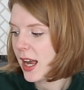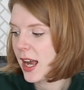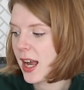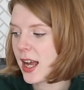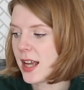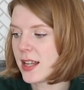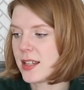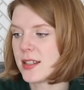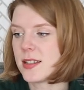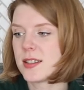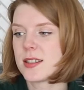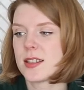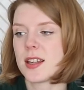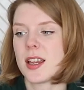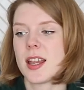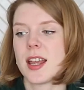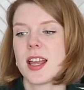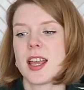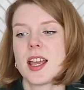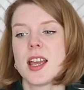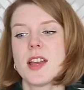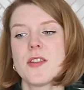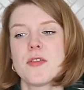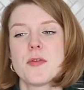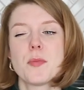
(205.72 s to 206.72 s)
And
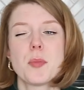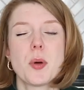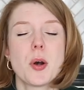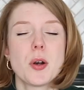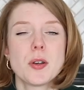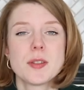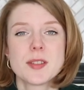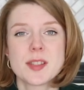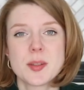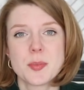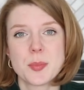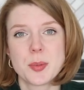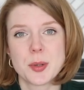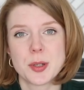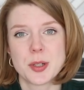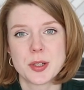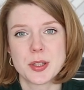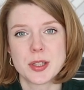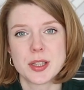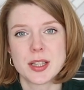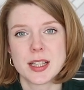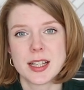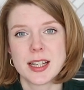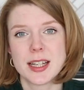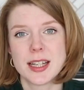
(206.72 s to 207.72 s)
if
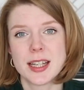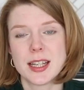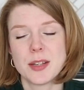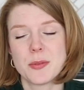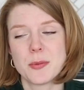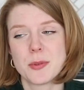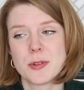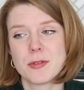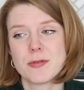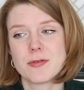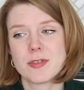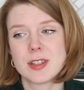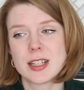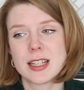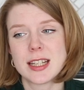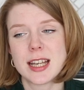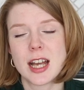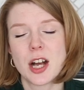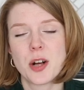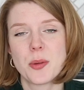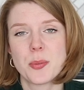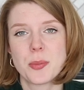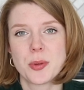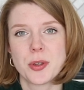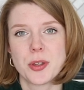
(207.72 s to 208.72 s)
possible, it will really
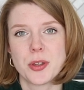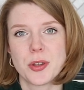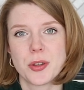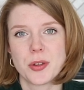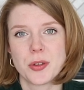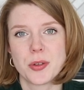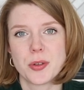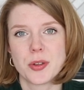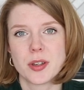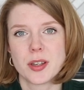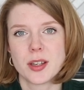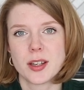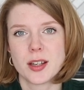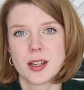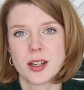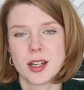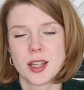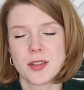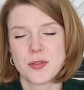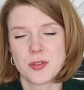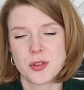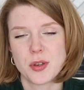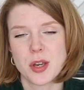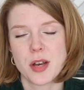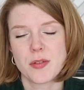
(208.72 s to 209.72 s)
help you
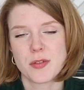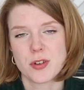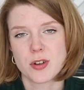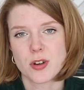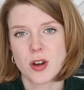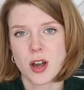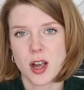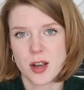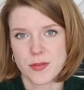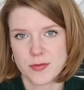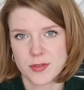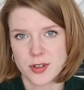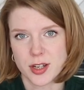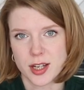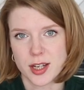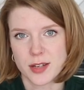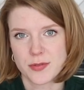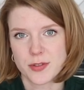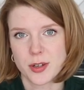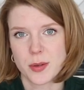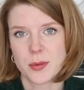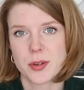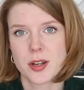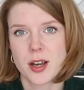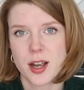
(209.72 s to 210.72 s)
if you have a craft
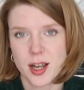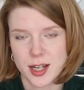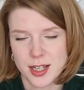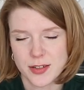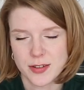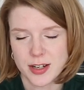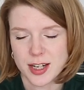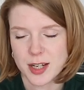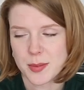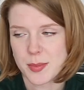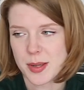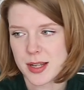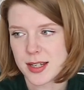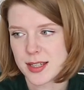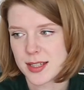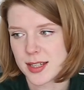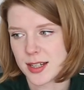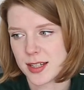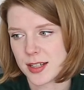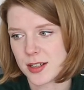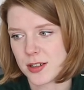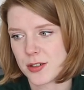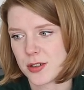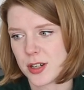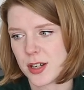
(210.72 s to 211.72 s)
knife. I would highly recommend
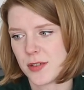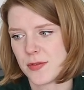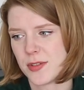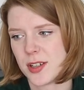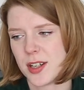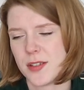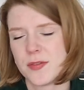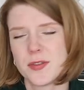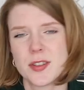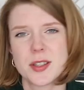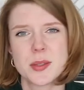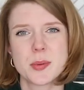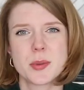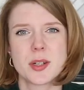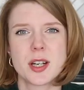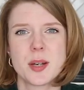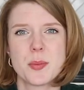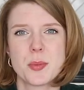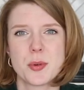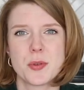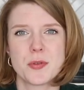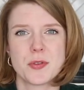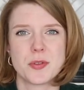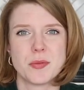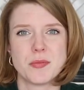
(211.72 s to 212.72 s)
getting a craft knife. This one I
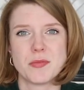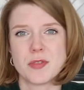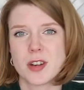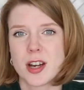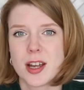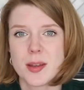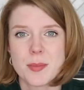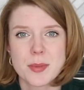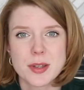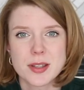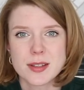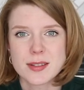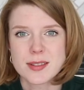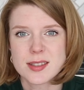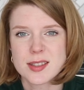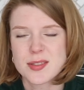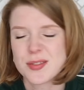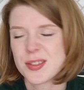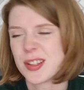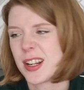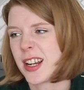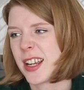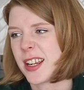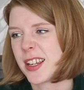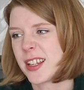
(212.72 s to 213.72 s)
bought from Ryman's
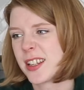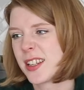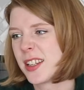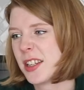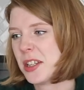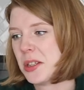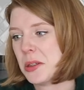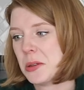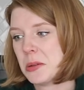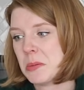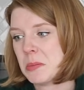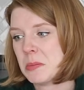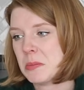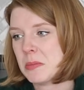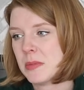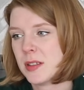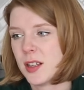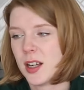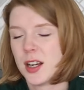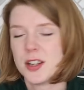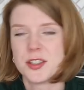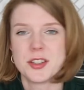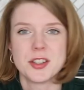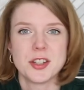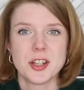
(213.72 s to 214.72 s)
for
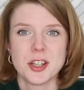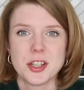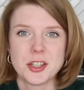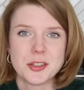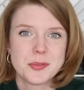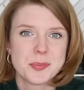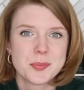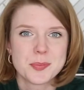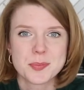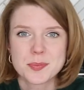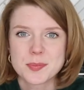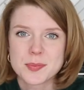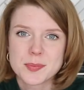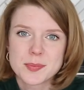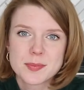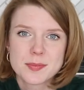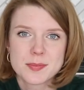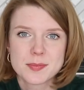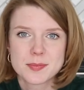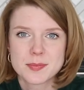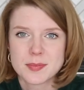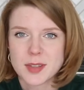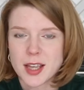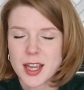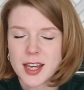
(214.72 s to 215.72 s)

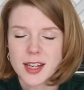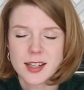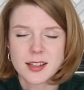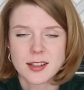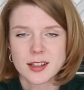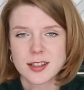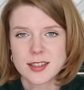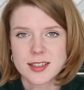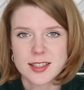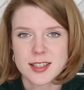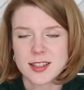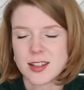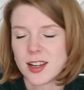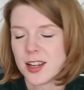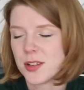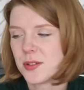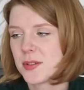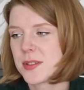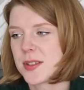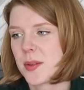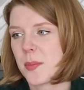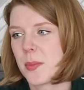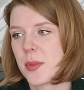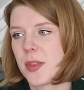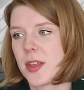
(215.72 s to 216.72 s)
$8.99 or
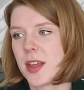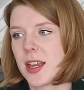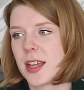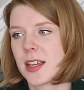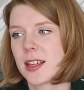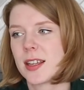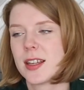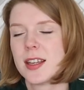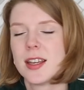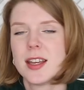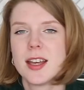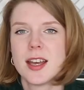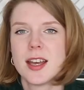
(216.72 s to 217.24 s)
something.